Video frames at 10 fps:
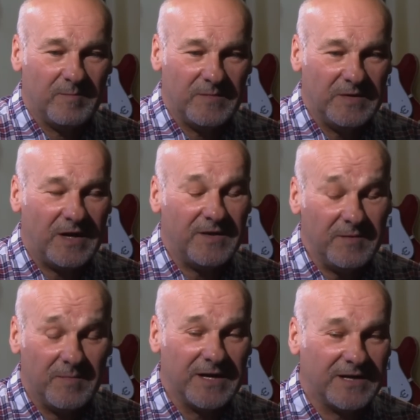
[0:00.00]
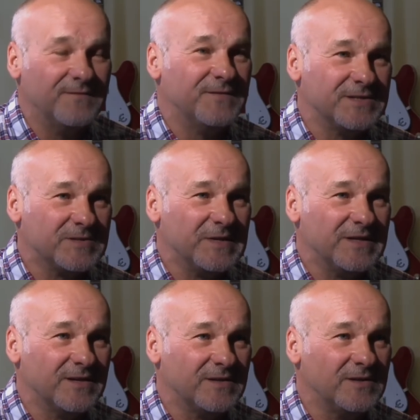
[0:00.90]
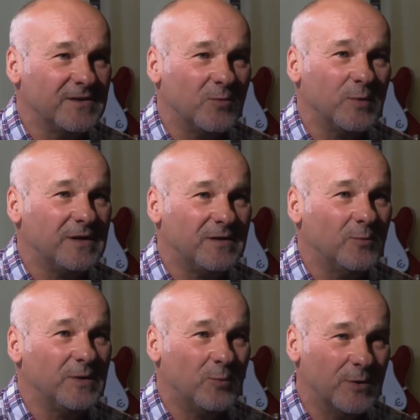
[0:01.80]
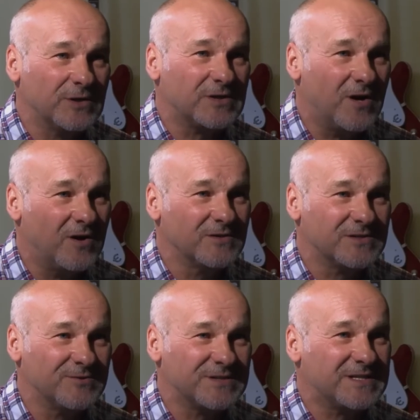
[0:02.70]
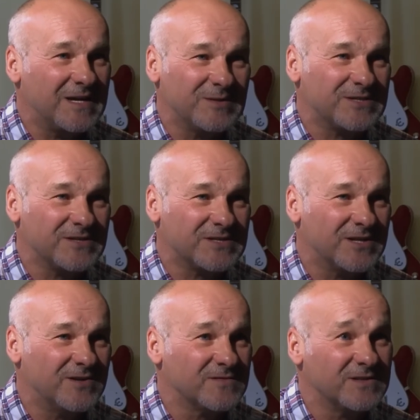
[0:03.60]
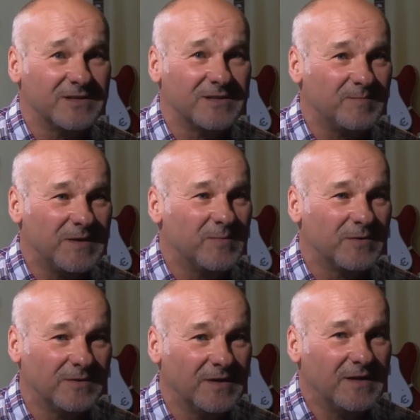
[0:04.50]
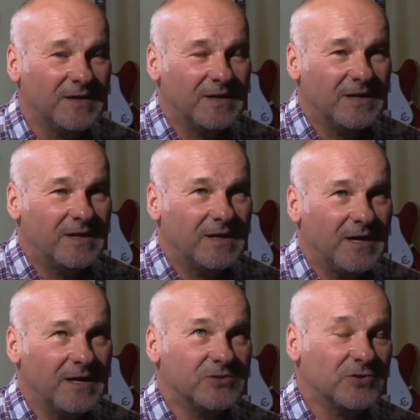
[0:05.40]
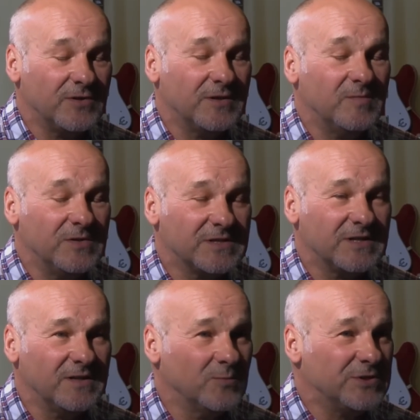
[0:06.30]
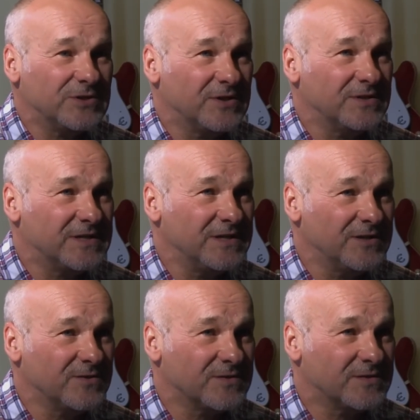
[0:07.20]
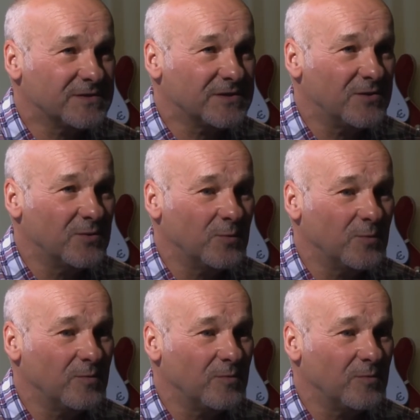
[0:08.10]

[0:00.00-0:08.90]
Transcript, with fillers: yeah, I think Mike convinced me that, you know, we'd, we'd worked hard to establish ourselves and that people enjoyed the music and then we should continue. So